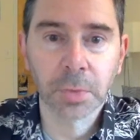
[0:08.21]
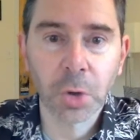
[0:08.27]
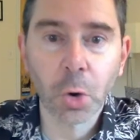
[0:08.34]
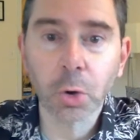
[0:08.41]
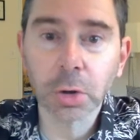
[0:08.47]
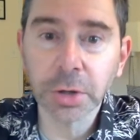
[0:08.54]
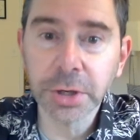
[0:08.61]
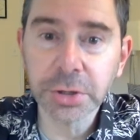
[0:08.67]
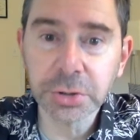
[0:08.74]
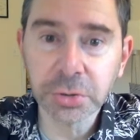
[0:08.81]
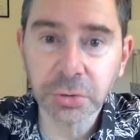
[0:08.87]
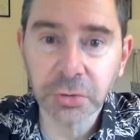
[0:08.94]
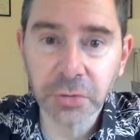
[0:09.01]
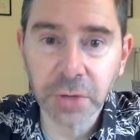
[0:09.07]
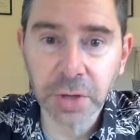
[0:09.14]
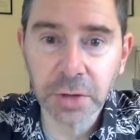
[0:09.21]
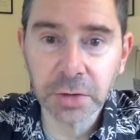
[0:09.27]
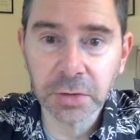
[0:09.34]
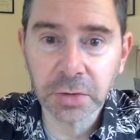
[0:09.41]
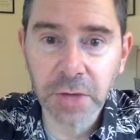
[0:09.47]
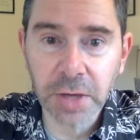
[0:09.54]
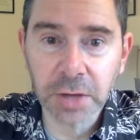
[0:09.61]
Correlational
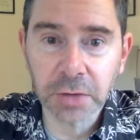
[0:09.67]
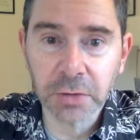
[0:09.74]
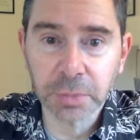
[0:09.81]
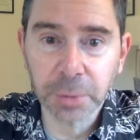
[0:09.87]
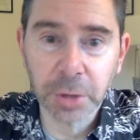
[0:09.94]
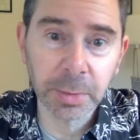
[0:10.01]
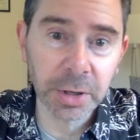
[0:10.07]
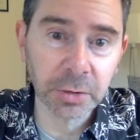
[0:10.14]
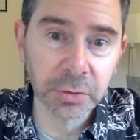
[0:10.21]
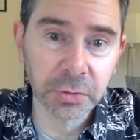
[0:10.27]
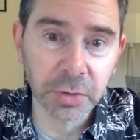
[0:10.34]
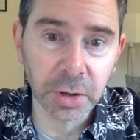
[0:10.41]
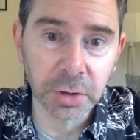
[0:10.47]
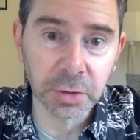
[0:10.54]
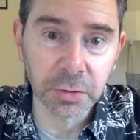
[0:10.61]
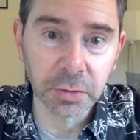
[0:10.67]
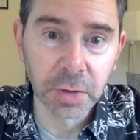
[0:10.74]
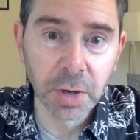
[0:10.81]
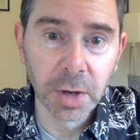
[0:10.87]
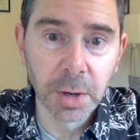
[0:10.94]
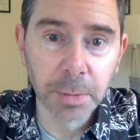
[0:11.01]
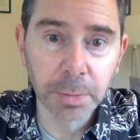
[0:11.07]
studies and experimental studies
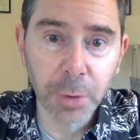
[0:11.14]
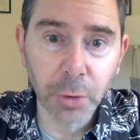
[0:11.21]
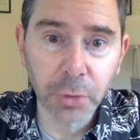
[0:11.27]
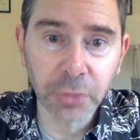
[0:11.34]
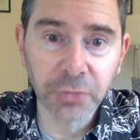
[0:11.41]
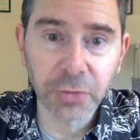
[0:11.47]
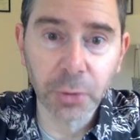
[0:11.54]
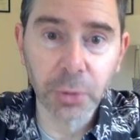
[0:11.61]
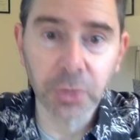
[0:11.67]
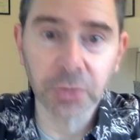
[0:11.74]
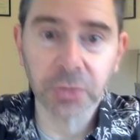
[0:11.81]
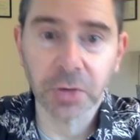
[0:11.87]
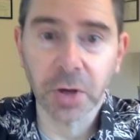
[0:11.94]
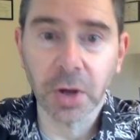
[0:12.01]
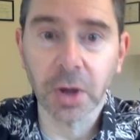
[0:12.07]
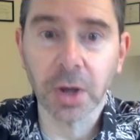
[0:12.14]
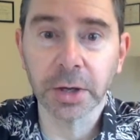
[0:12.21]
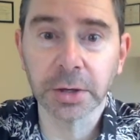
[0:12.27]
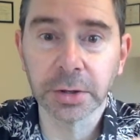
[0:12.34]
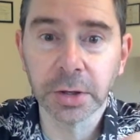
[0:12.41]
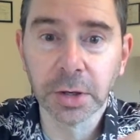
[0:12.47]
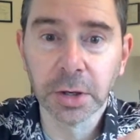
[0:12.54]
both focus
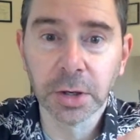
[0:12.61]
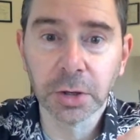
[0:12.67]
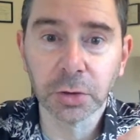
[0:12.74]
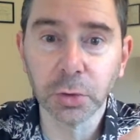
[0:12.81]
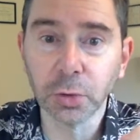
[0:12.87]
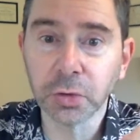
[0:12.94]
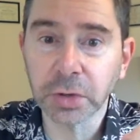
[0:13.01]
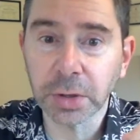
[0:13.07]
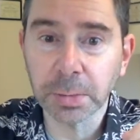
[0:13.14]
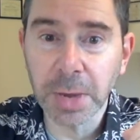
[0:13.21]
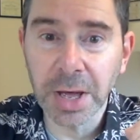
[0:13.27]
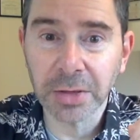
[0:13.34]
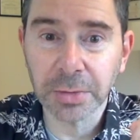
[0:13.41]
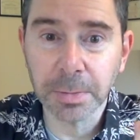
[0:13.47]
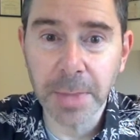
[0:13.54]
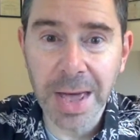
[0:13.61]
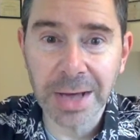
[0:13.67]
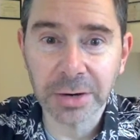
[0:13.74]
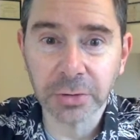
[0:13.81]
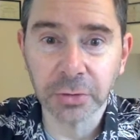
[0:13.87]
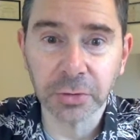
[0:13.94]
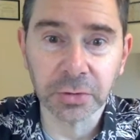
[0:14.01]
on using
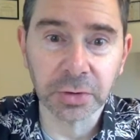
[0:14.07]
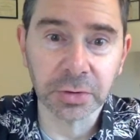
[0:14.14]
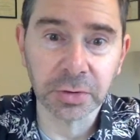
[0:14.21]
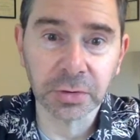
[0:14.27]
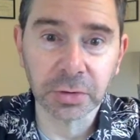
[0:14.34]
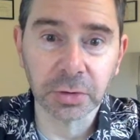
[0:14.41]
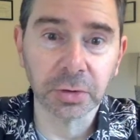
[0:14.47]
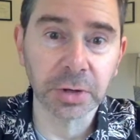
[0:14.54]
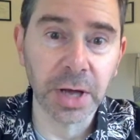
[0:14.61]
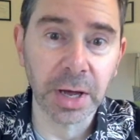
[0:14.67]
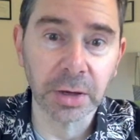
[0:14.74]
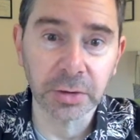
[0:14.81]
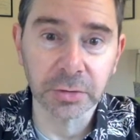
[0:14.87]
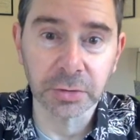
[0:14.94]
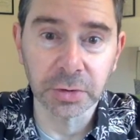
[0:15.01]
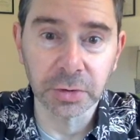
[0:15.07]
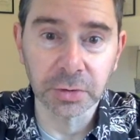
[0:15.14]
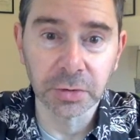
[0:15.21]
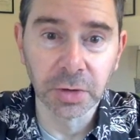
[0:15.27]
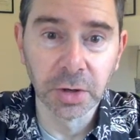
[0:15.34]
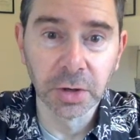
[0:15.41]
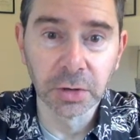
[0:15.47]
mathematical statistical
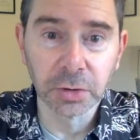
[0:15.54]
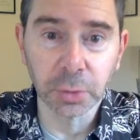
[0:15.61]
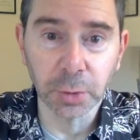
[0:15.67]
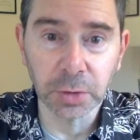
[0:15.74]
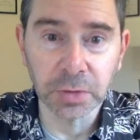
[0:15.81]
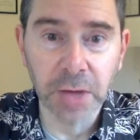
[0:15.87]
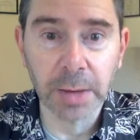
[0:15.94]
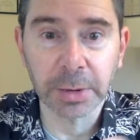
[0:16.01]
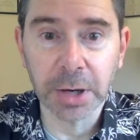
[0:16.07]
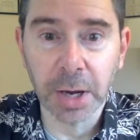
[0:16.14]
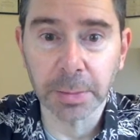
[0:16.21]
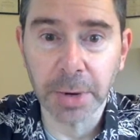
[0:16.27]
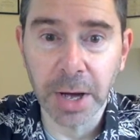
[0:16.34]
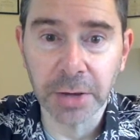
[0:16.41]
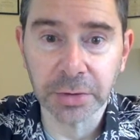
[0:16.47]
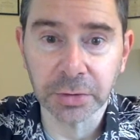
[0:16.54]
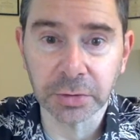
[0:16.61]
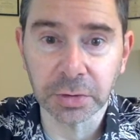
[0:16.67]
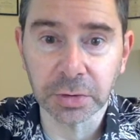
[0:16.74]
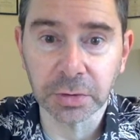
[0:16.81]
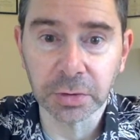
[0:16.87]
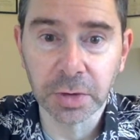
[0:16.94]
analyses to examine
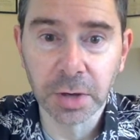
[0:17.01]
hypotheses.